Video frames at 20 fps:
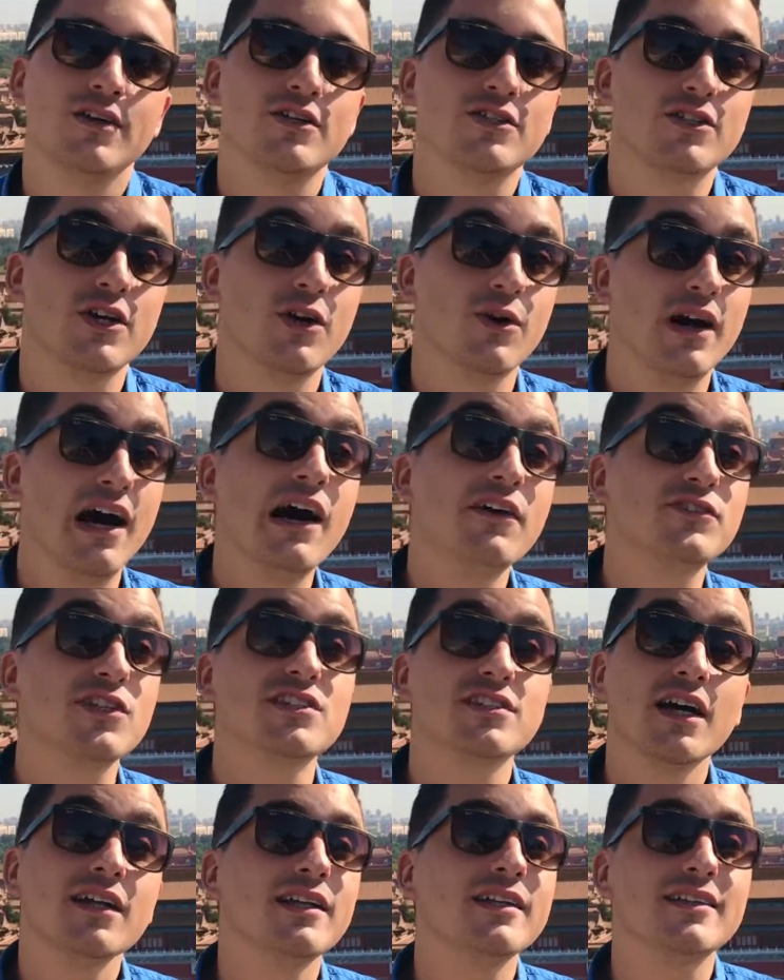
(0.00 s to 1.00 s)
So after
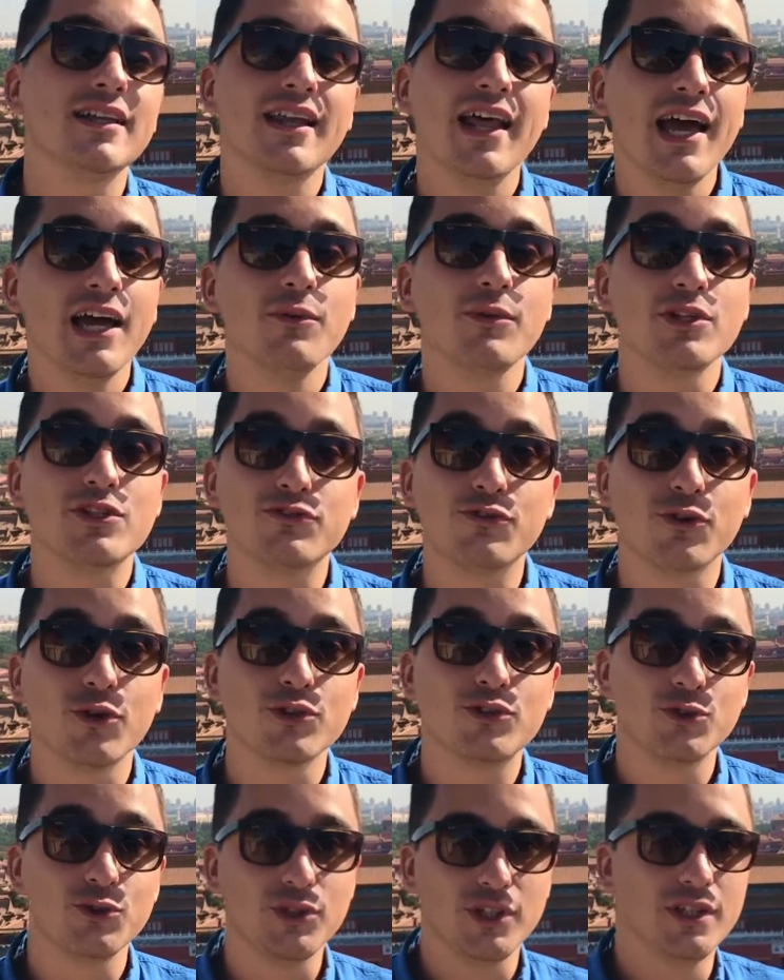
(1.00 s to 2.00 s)
studying the language for
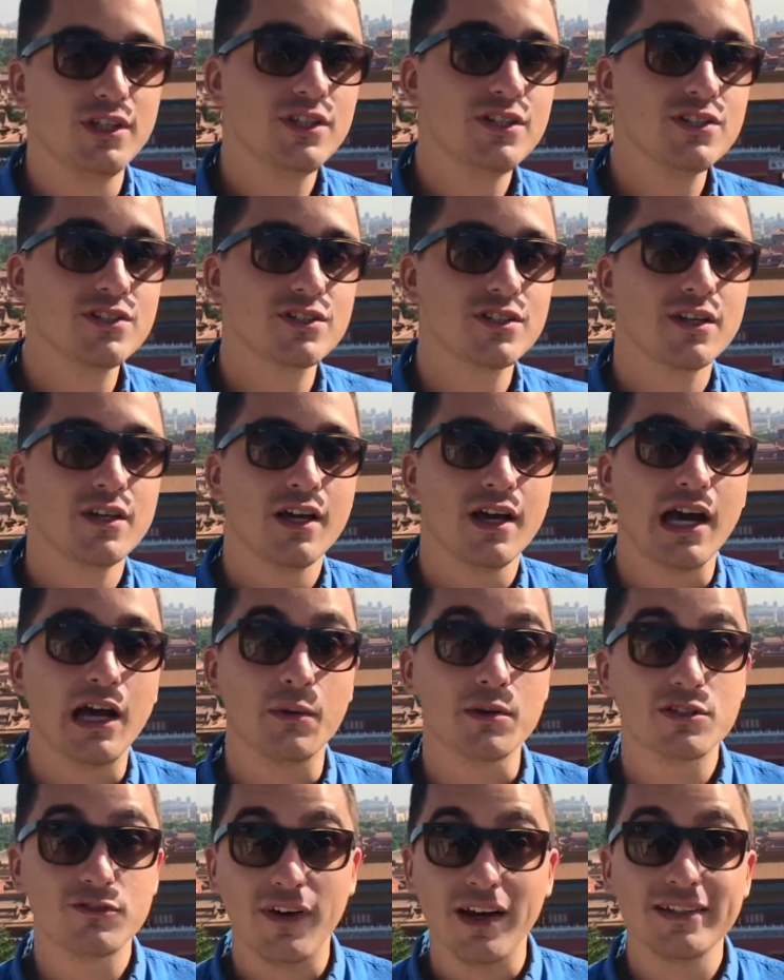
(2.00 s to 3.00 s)
2 years, I
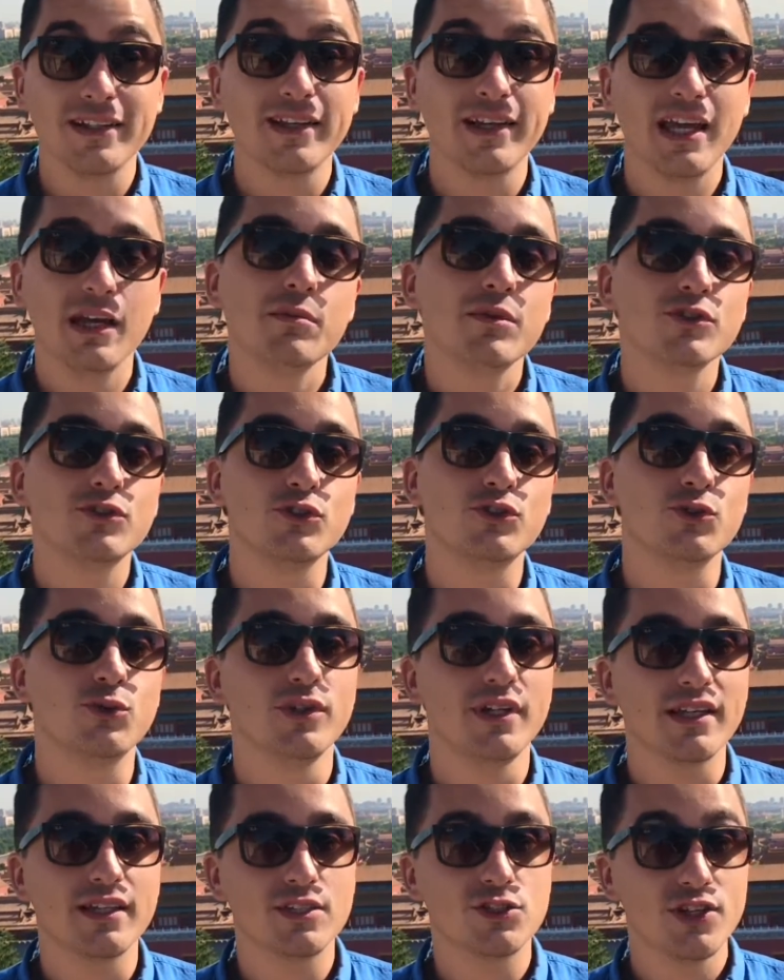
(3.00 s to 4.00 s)
was finally able to do
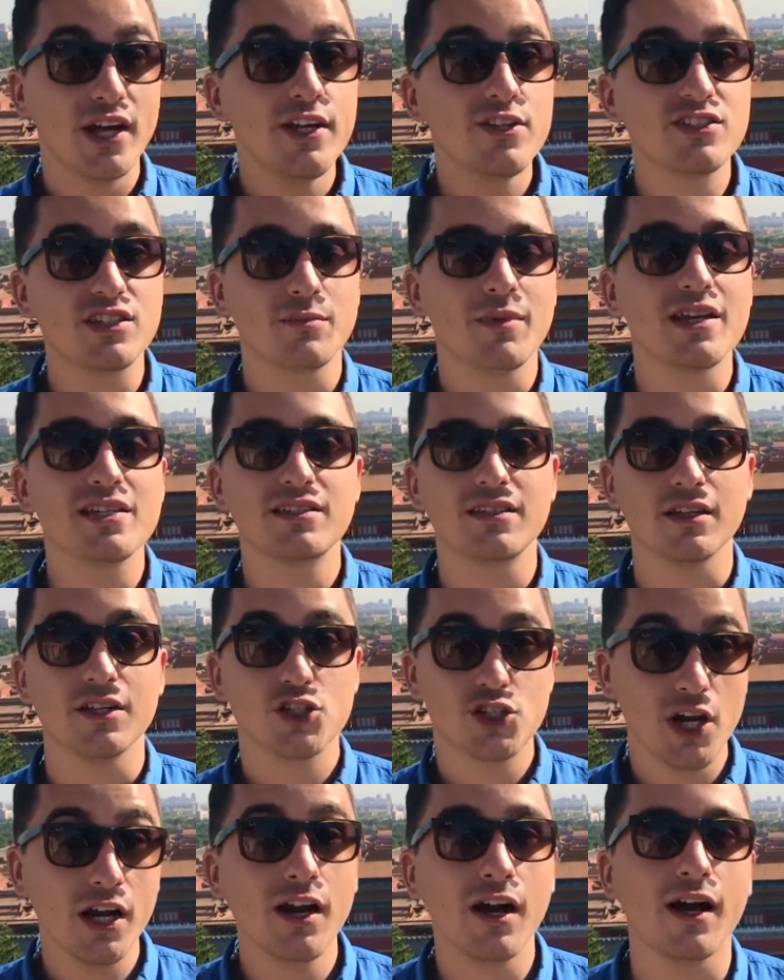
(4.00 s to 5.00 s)
an exchange semester in
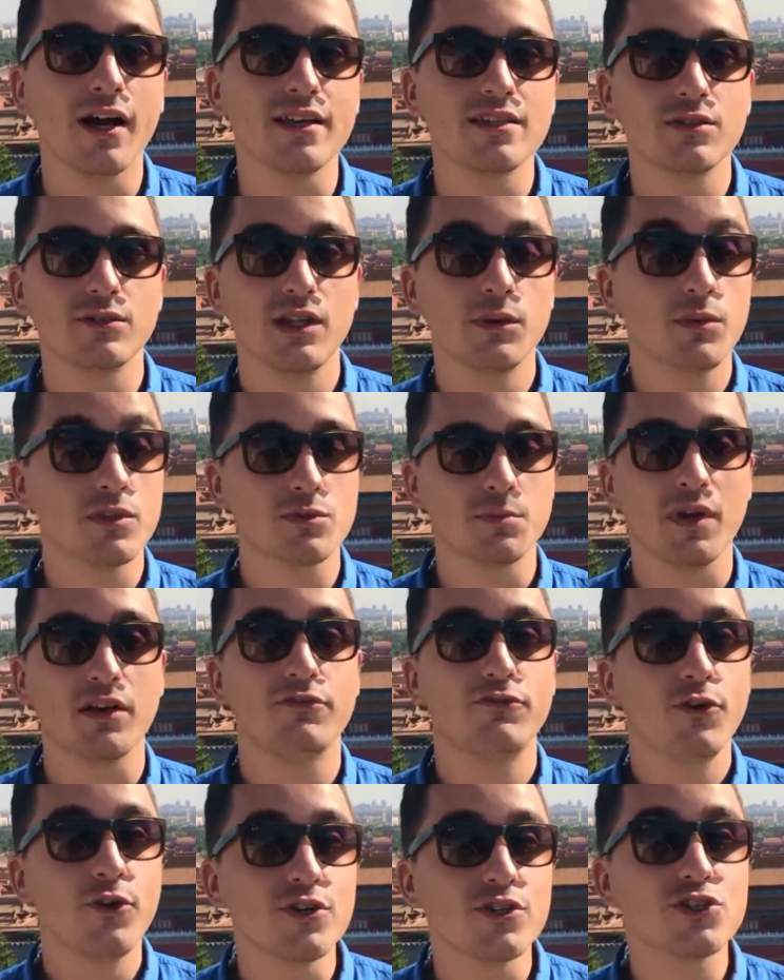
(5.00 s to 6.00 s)
Shanghai. So that was my
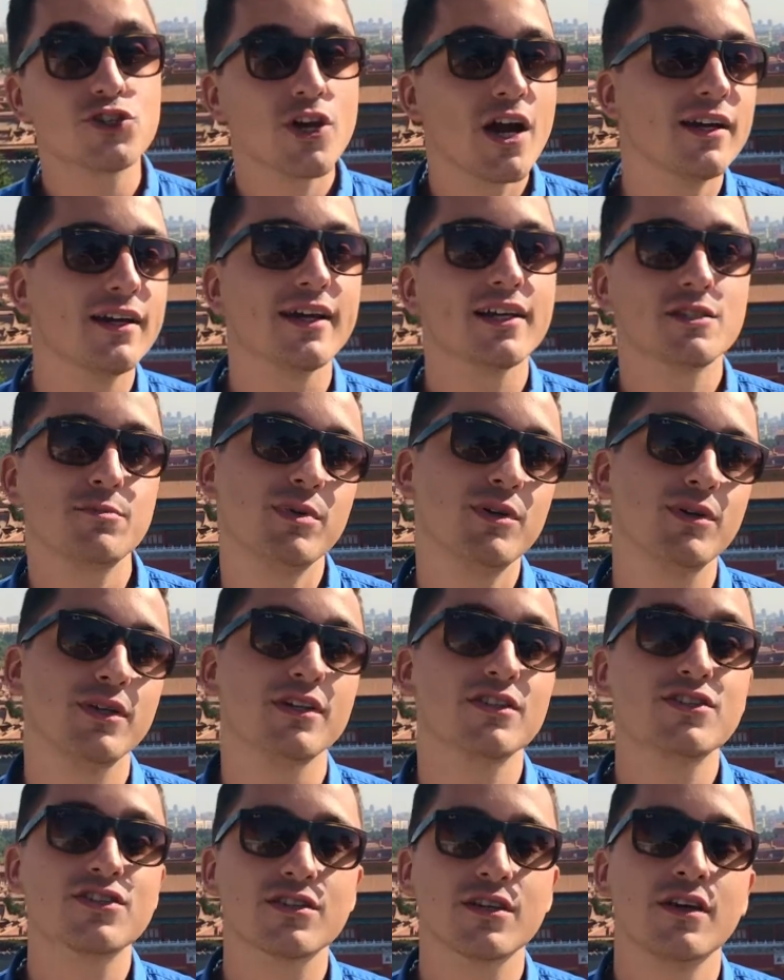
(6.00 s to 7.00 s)
first China
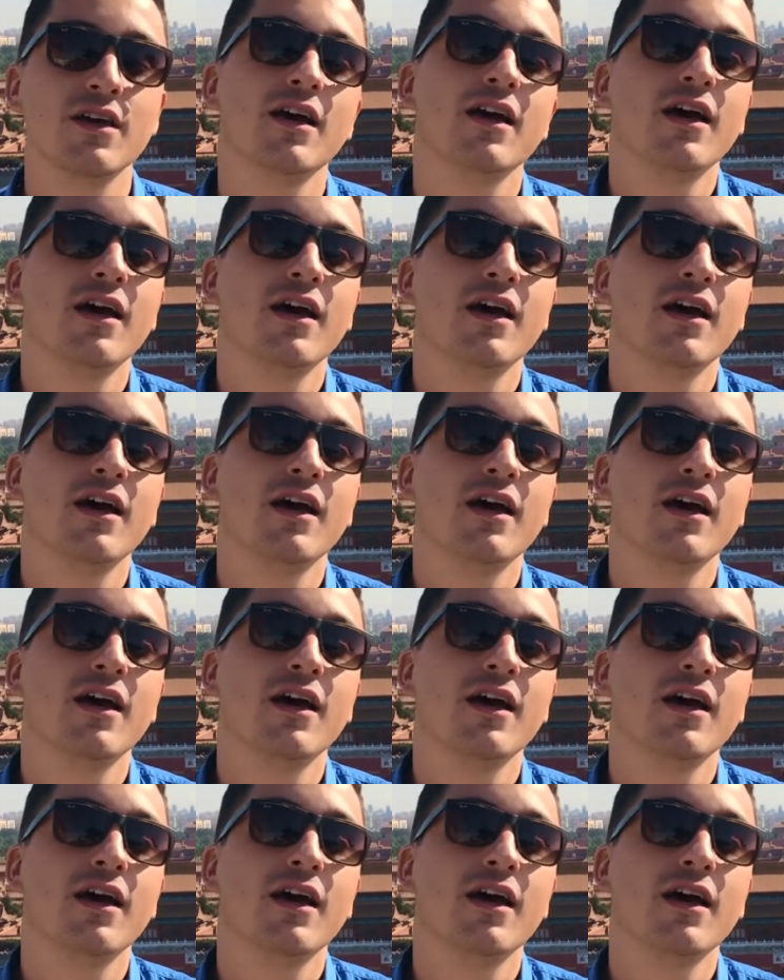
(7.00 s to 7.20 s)
experience.